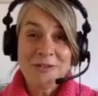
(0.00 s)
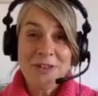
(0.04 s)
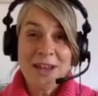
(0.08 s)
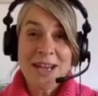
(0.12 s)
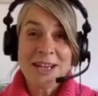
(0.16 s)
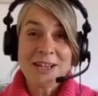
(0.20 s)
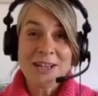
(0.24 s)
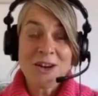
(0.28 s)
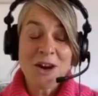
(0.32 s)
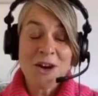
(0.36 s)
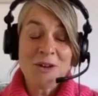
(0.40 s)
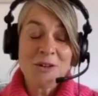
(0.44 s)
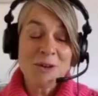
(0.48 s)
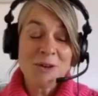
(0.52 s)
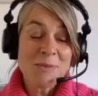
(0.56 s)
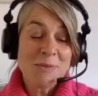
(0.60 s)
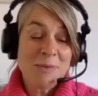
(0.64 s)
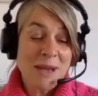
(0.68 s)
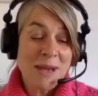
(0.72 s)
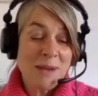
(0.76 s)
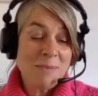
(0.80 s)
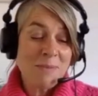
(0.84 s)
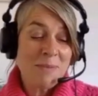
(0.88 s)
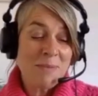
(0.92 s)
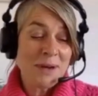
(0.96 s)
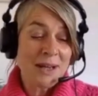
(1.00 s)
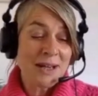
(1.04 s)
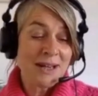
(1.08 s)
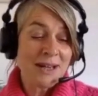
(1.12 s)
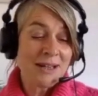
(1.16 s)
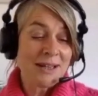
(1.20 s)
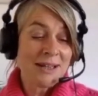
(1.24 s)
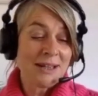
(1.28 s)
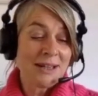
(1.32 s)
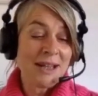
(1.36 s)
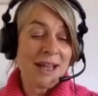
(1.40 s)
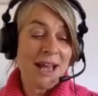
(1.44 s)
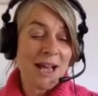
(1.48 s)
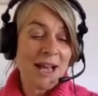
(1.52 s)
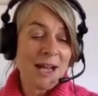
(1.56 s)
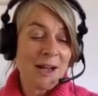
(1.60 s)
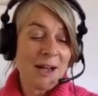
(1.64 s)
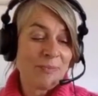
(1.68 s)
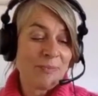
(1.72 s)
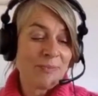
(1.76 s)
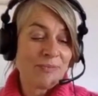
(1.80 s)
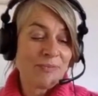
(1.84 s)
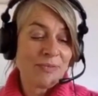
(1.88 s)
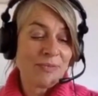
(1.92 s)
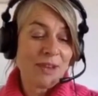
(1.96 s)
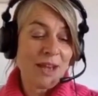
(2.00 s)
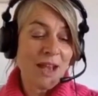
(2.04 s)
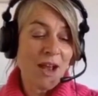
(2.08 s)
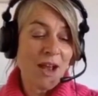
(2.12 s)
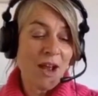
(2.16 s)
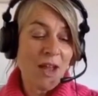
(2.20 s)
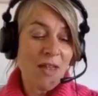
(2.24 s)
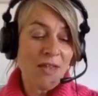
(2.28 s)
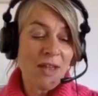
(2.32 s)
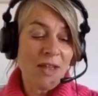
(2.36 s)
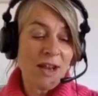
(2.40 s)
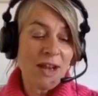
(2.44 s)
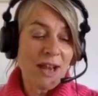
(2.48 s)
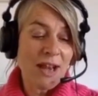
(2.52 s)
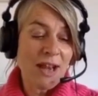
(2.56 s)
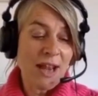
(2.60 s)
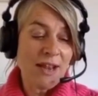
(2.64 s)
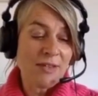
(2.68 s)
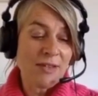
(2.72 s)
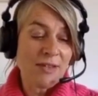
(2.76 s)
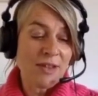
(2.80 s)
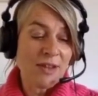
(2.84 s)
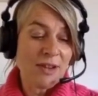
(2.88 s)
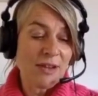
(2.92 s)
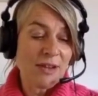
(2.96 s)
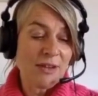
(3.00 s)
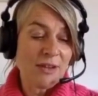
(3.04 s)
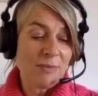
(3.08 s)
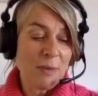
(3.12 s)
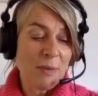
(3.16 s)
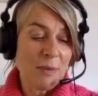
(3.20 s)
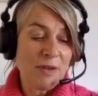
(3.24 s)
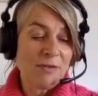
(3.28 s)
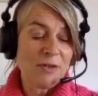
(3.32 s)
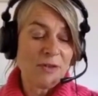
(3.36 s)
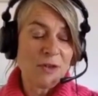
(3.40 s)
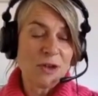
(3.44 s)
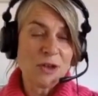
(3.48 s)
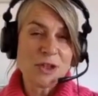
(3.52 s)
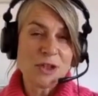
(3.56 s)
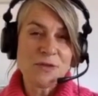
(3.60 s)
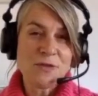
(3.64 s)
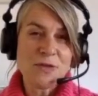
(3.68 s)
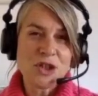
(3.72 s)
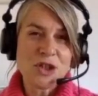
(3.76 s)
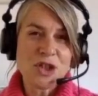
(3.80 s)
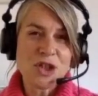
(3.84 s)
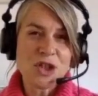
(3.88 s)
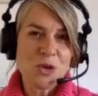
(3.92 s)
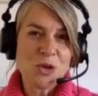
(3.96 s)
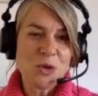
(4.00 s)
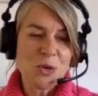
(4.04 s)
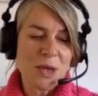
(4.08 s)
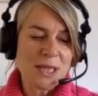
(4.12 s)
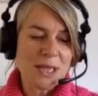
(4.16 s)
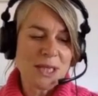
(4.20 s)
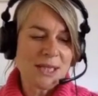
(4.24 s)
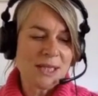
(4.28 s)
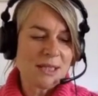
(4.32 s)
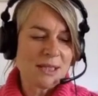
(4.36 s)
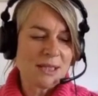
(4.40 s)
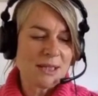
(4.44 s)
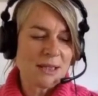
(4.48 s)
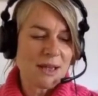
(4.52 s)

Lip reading: fact, I remember at my first Vision Quest,